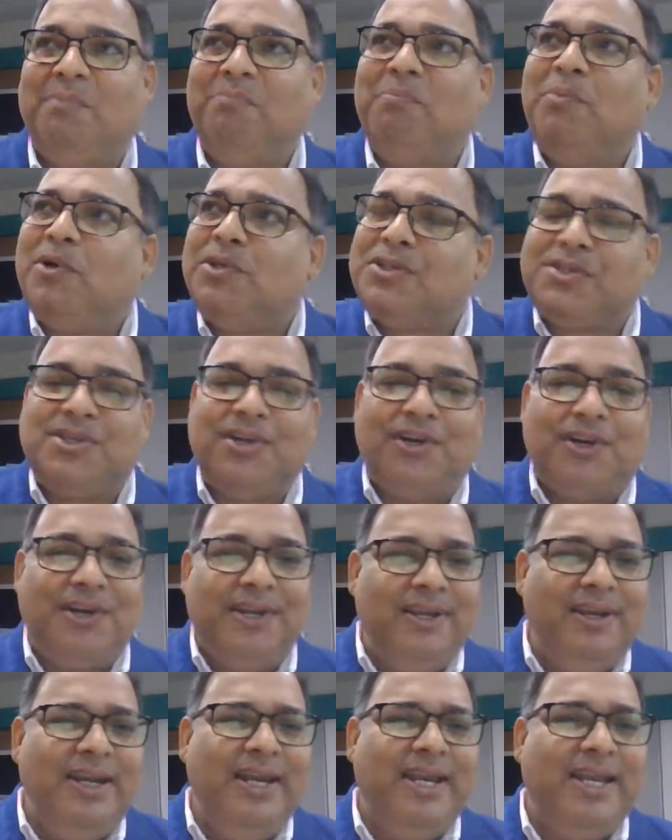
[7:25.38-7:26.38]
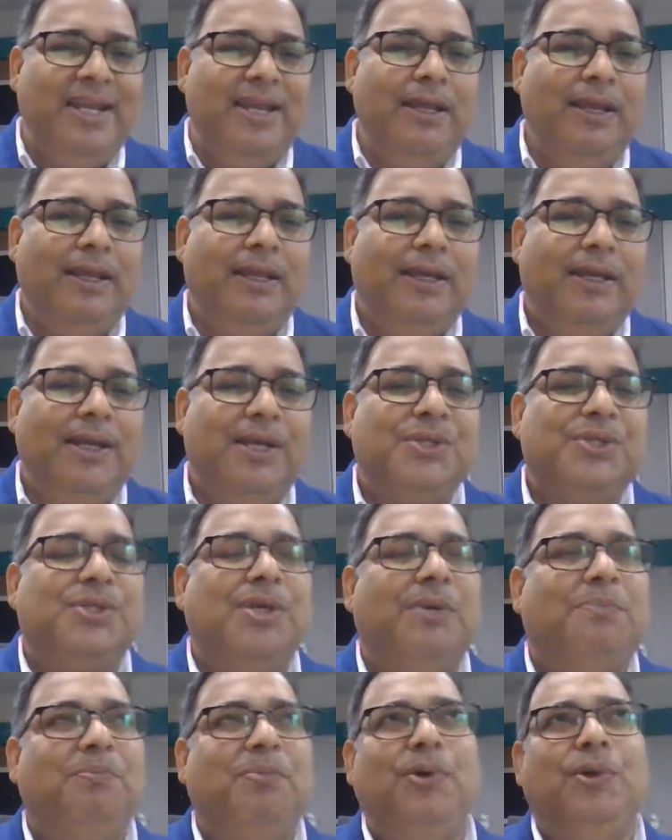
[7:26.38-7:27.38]
but suddenly
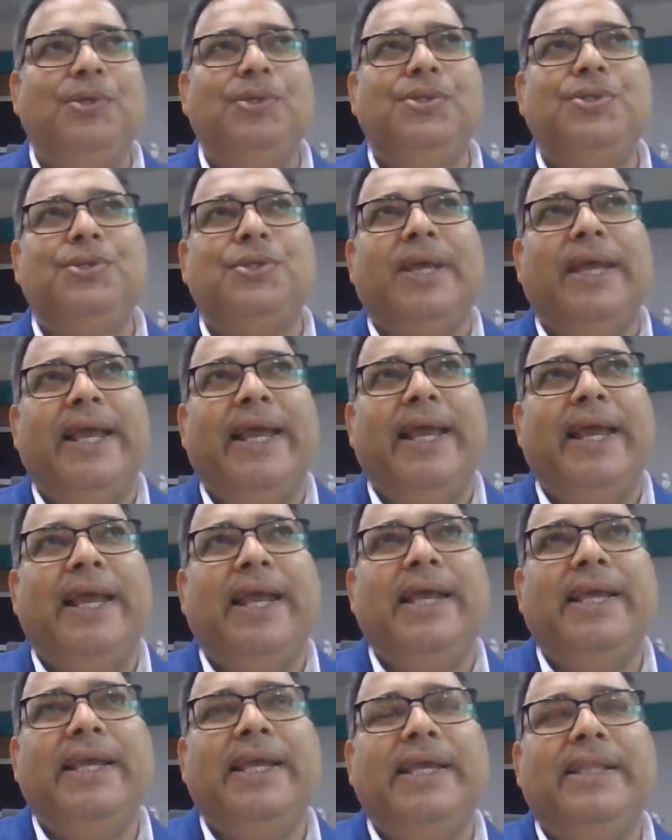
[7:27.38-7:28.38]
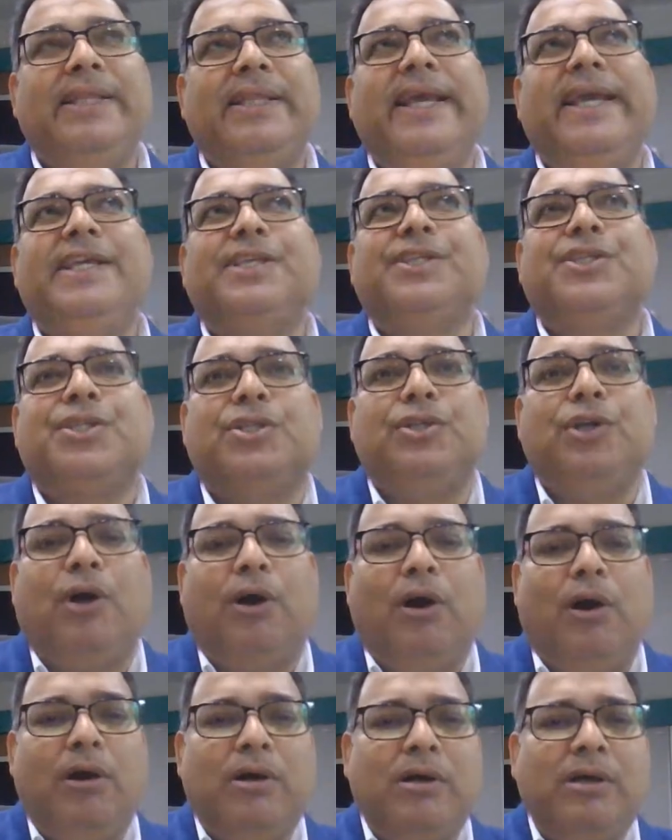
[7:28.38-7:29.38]
suppose a
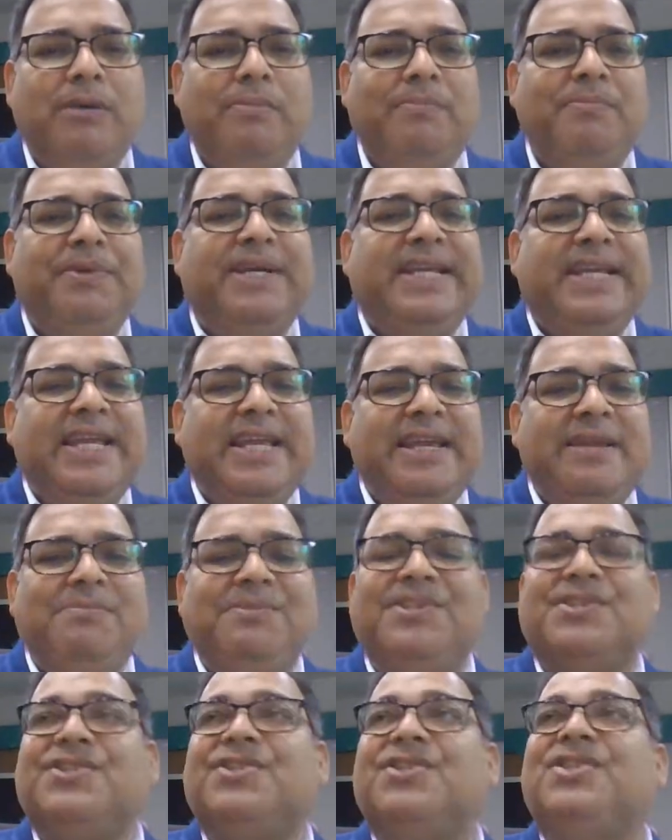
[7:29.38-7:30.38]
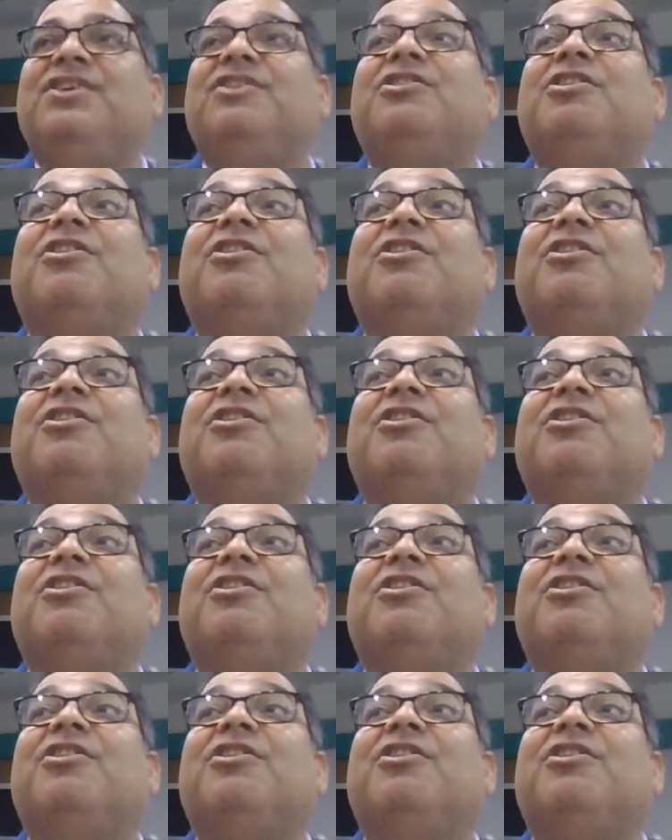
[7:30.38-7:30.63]
storm dims the